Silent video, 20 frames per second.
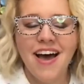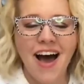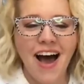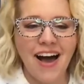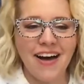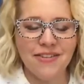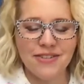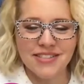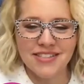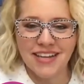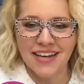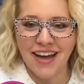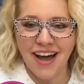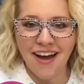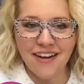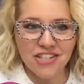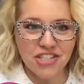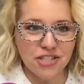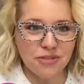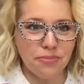I was like,
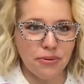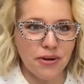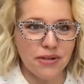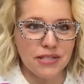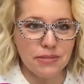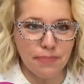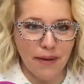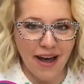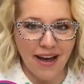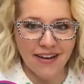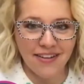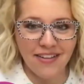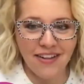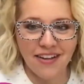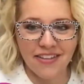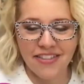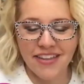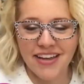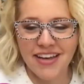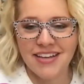I should put spackle
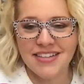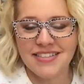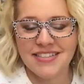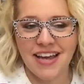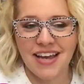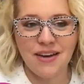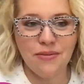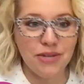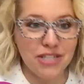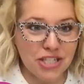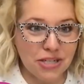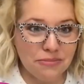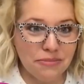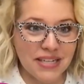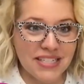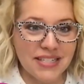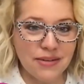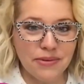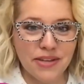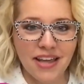on this and we should
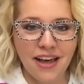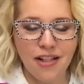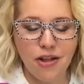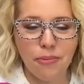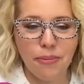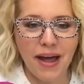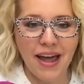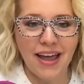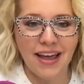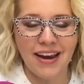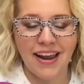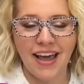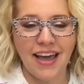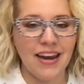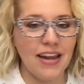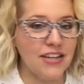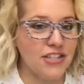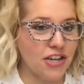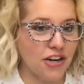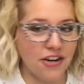mix it with yellow paint. And
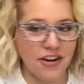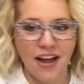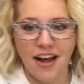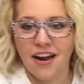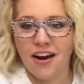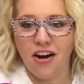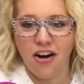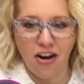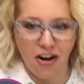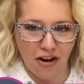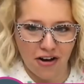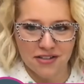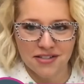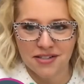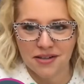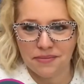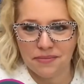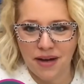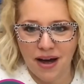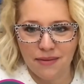it turned out
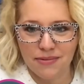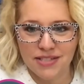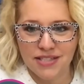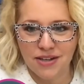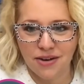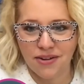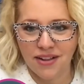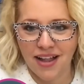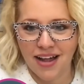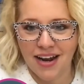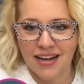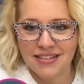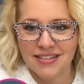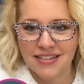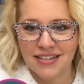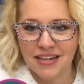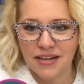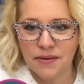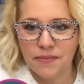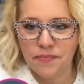awesome. I was so glad I
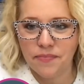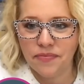did it.